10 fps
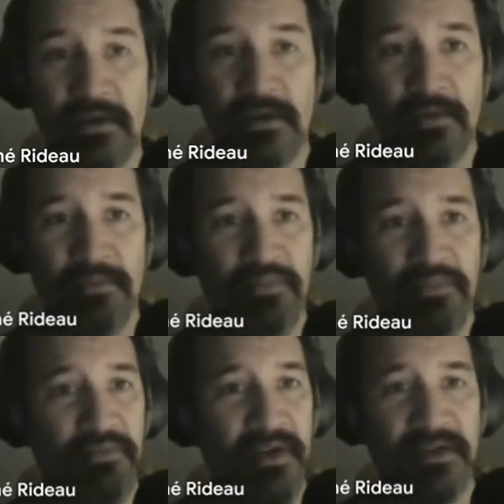a
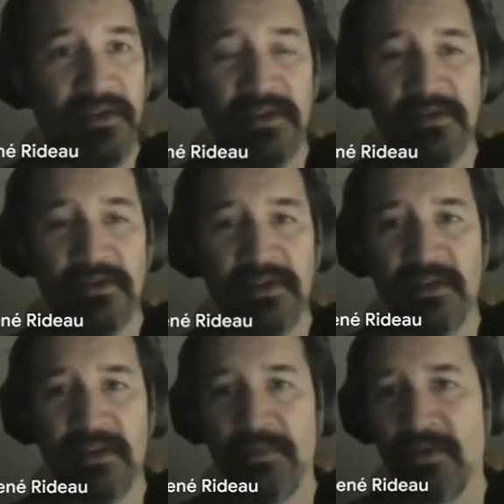branch and a
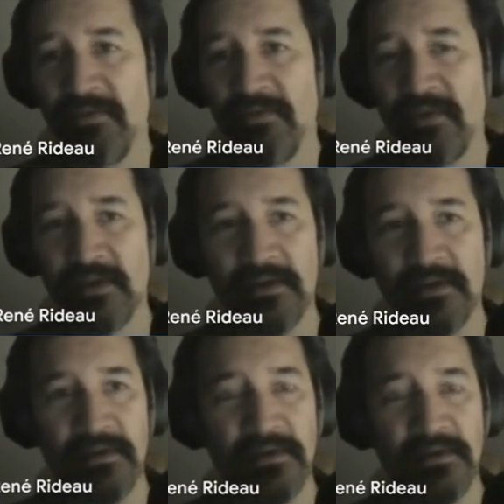skip of
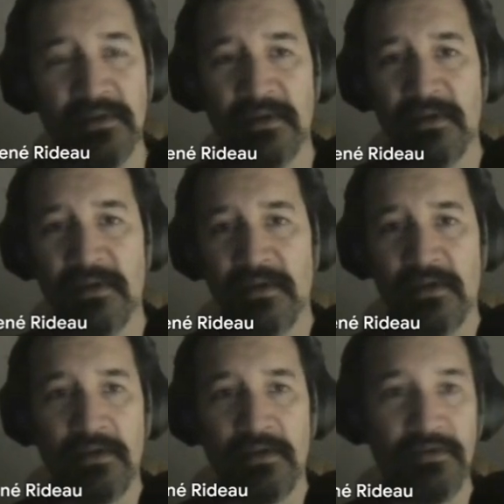what's
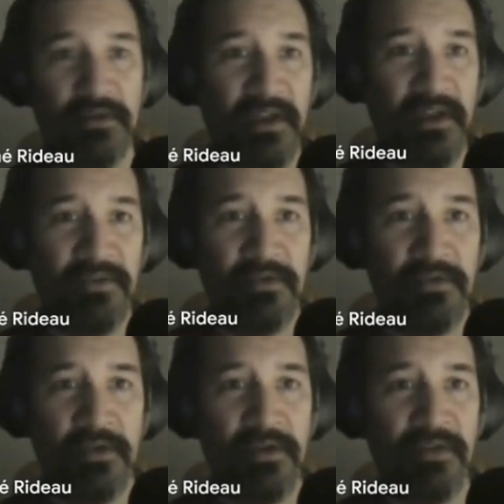to the left,
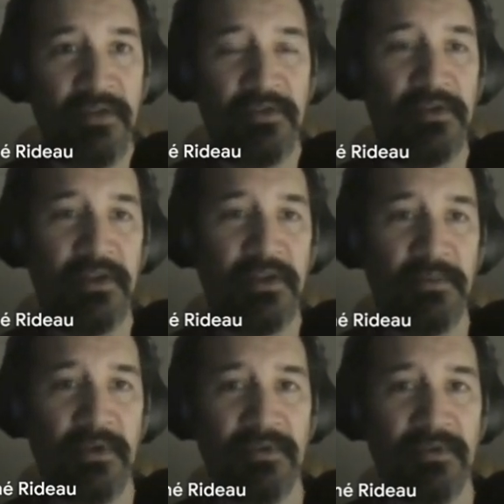or a leaf is a skip
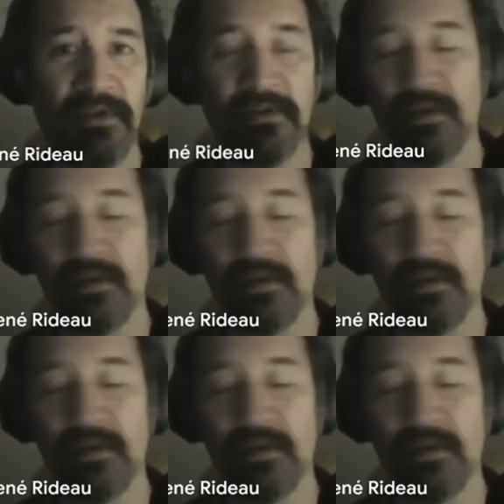of it. So